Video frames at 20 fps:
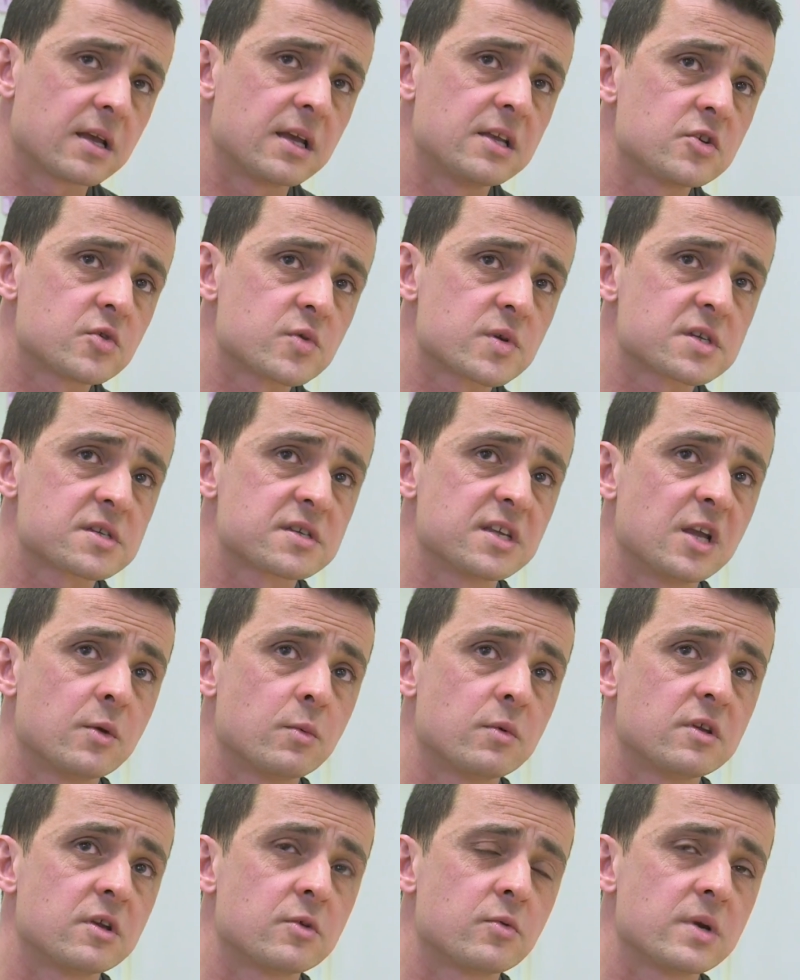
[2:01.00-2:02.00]
interesting
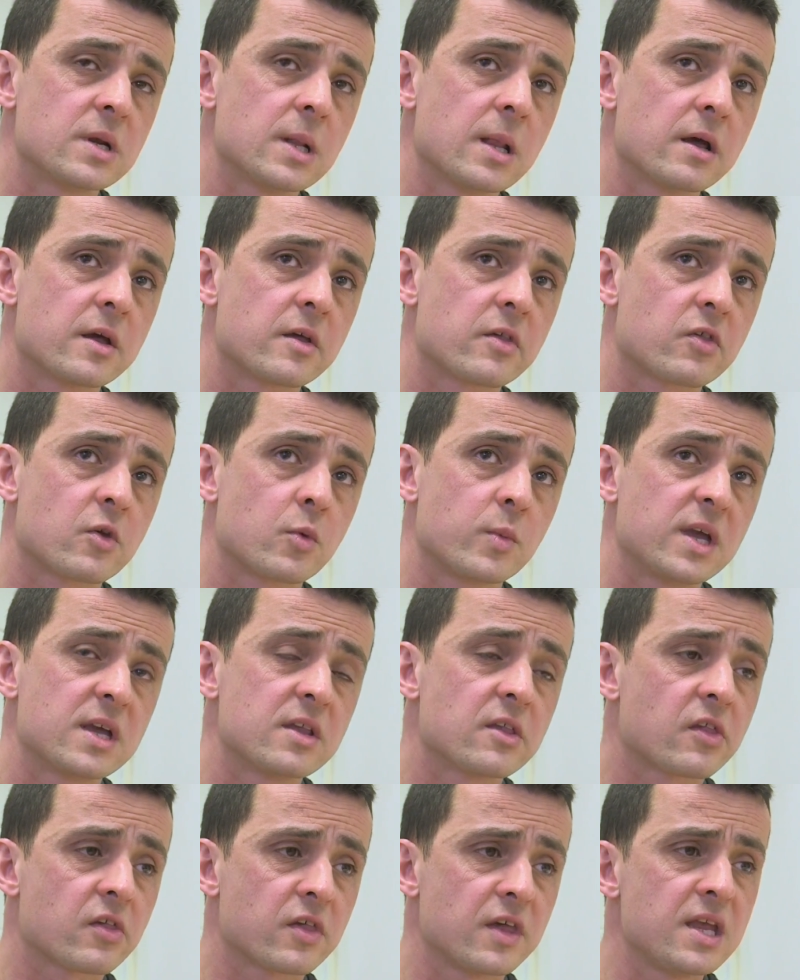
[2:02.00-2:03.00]
when you realize that we
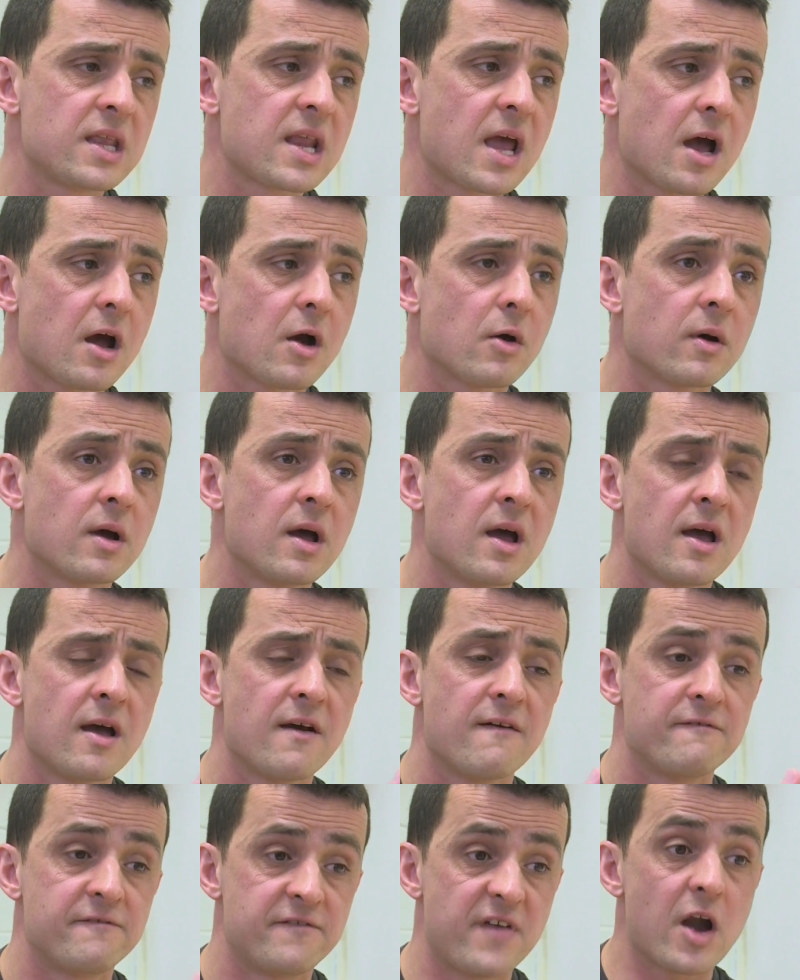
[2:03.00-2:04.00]
can see now
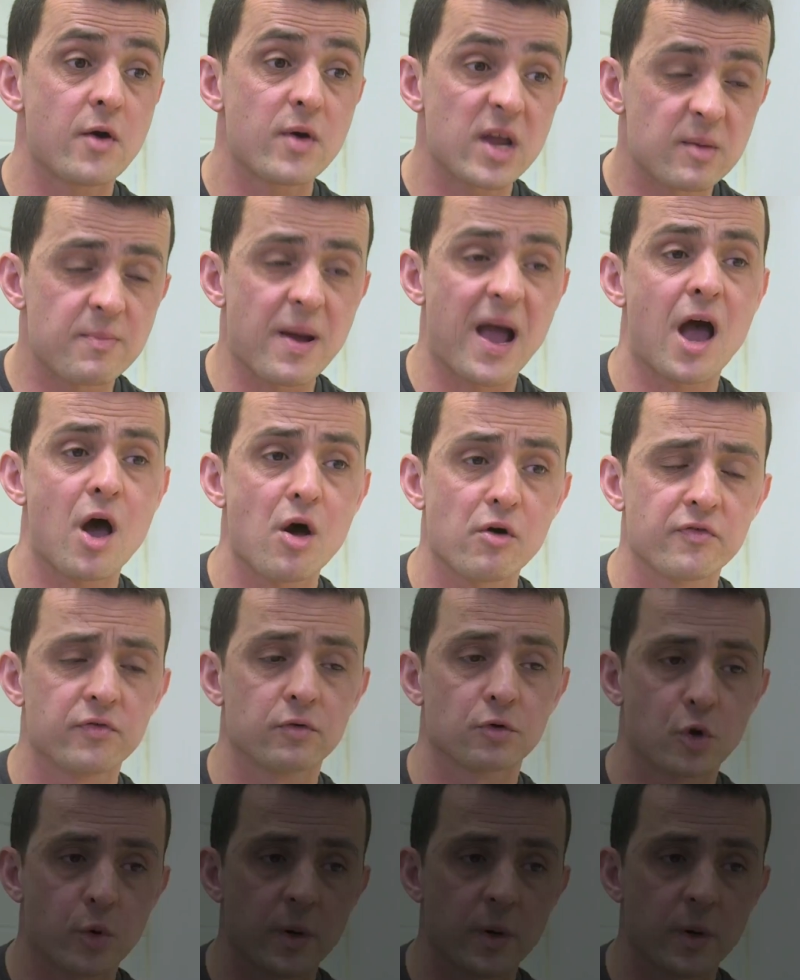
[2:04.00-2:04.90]
very powerful